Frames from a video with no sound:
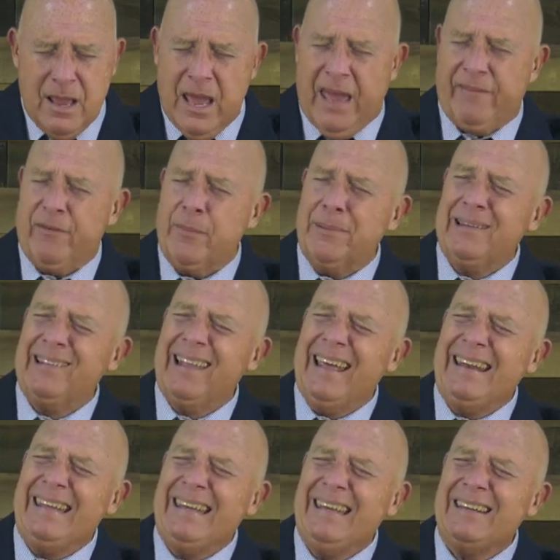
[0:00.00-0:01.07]
Have you been
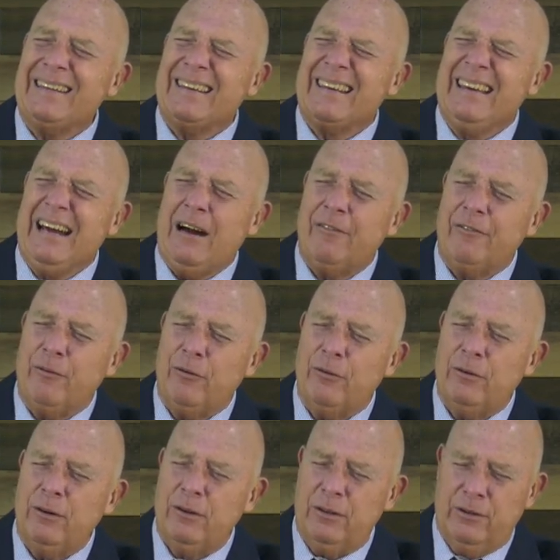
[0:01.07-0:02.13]
letting it
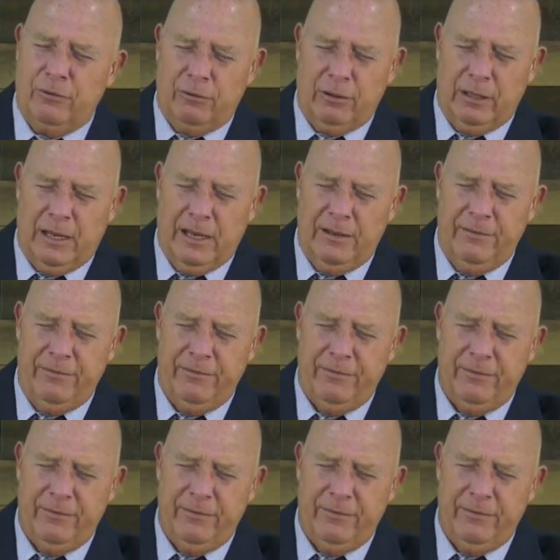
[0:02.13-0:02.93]
govern your life?